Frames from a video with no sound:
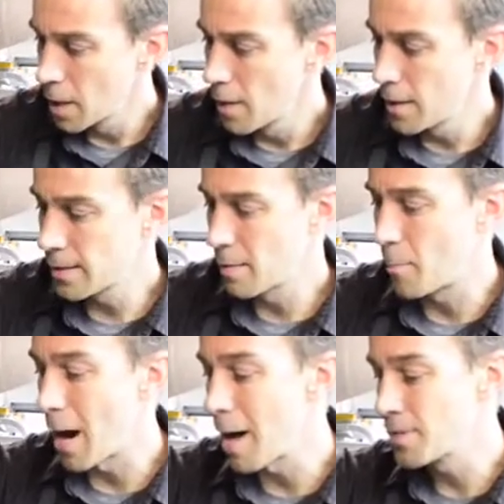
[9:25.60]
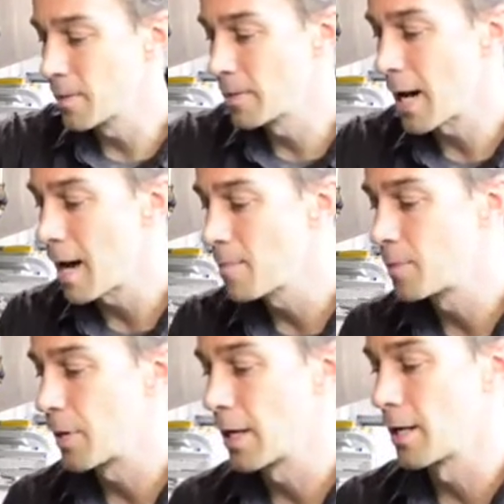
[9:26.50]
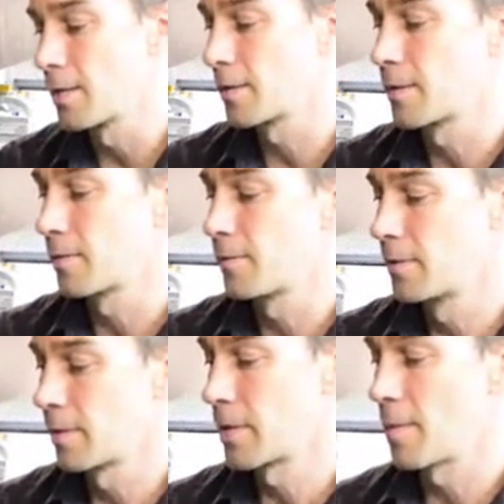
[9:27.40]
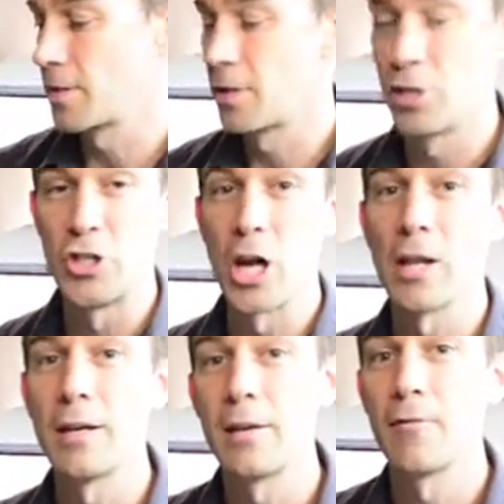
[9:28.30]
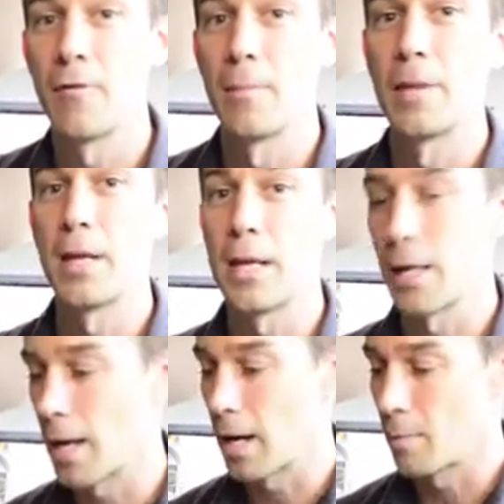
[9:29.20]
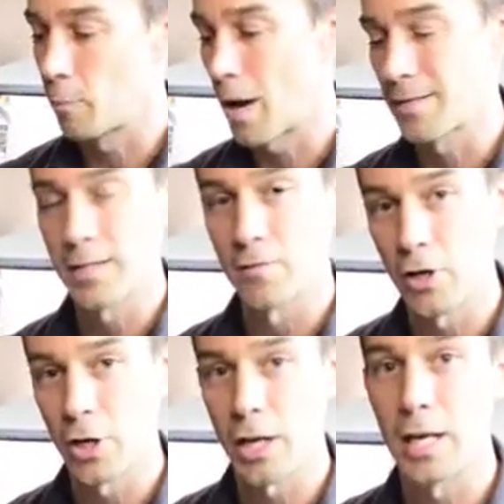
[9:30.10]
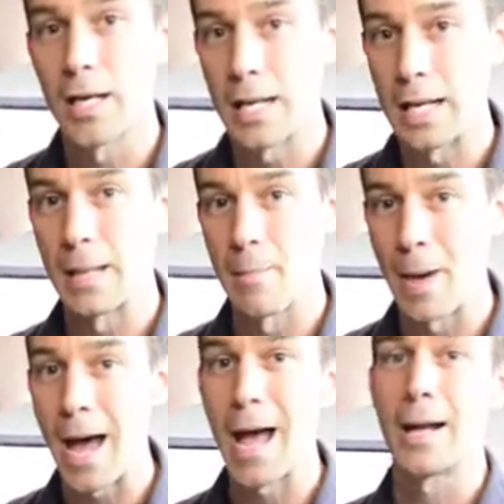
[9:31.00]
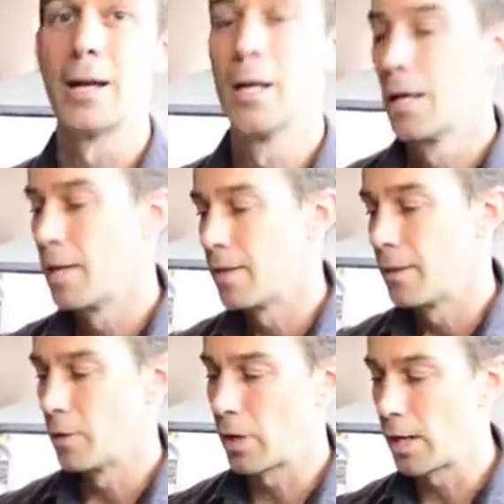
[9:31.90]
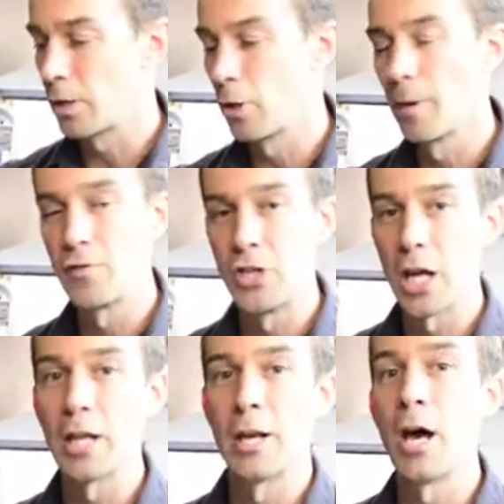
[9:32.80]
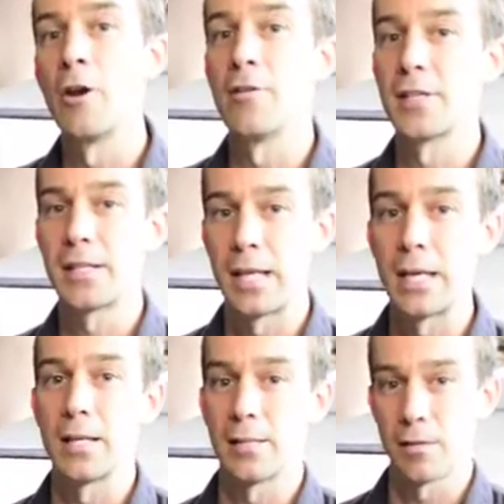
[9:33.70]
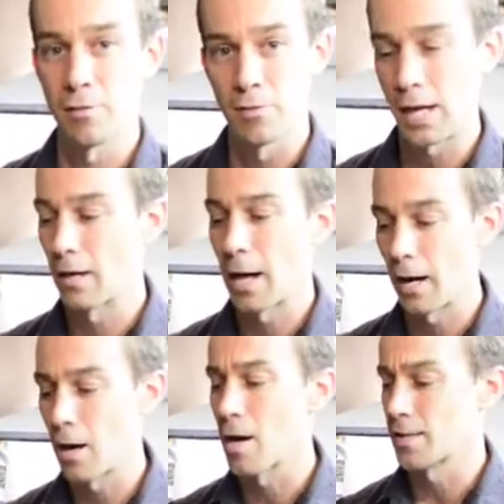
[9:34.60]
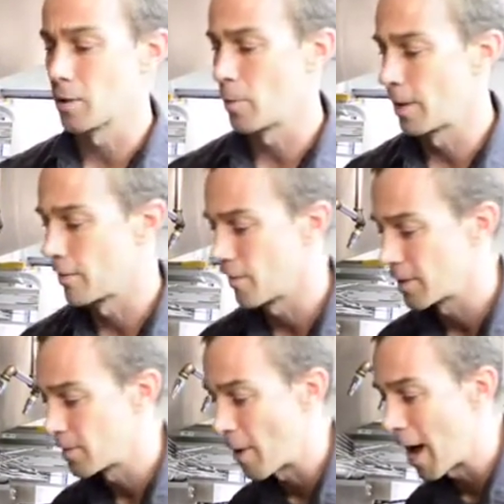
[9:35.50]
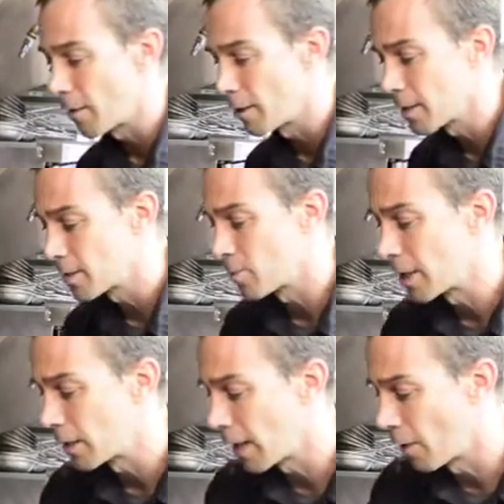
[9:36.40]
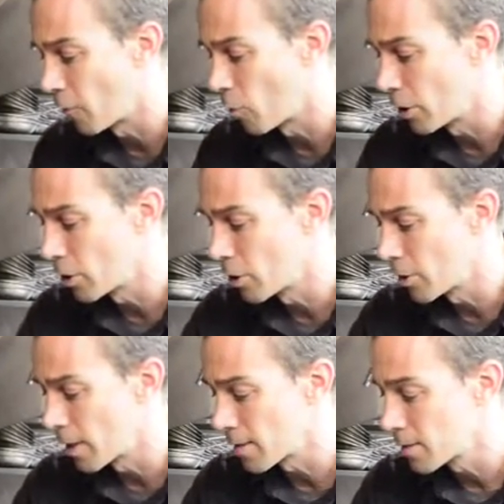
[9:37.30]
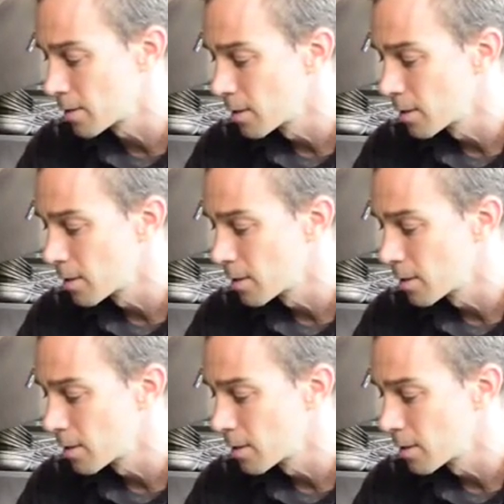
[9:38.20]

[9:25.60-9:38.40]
These can pop sometimes because sometimes the gelatin from the process of cooking it in the bag, you'll get a little bit of gelatin under the skin, so that can kind of cause a little bit of spattering, so be careful when you're doing this.